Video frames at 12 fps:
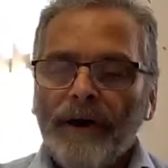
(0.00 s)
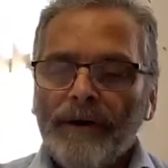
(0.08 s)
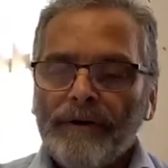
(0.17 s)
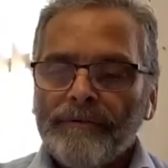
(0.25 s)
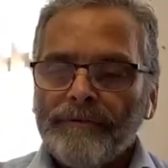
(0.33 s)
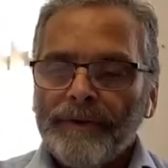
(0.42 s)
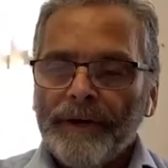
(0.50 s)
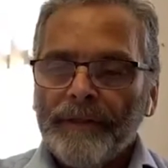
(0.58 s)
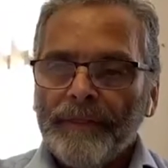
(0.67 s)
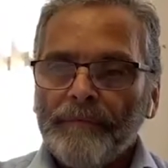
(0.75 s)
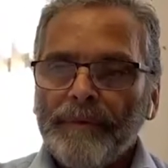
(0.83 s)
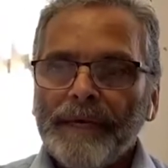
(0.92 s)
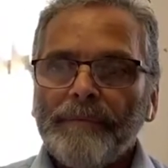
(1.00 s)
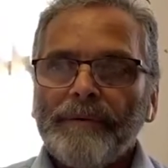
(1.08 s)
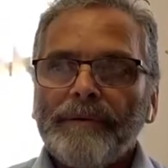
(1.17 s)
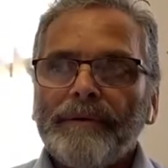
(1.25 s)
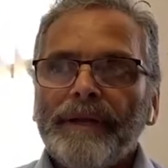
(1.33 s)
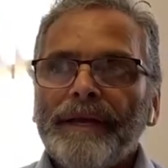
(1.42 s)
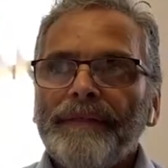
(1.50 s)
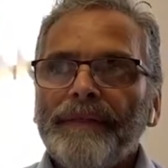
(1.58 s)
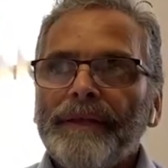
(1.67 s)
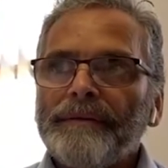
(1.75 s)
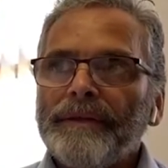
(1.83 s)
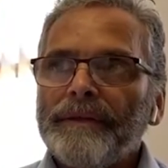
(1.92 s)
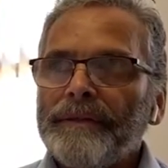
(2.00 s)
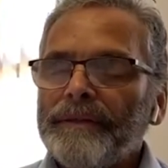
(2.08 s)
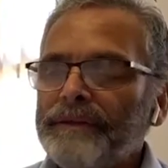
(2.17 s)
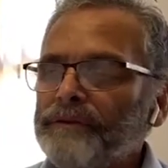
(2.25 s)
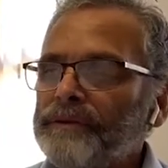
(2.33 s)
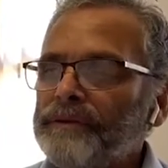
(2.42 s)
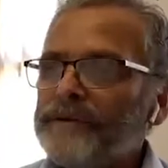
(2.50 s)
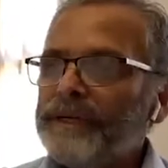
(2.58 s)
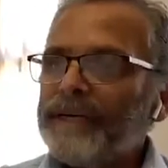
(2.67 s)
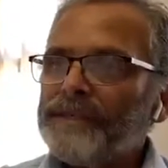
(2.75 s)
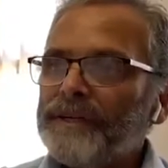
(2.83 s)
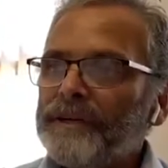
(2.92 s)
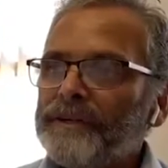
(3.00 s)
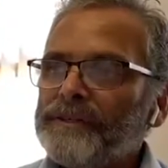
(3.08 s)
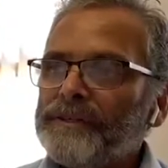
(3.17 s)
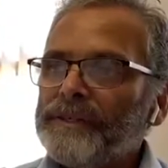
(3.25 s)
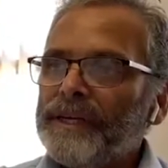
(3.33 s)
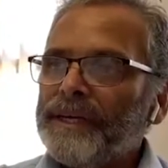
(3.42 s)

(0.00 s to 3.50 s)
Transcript: of the people and the traditional custodians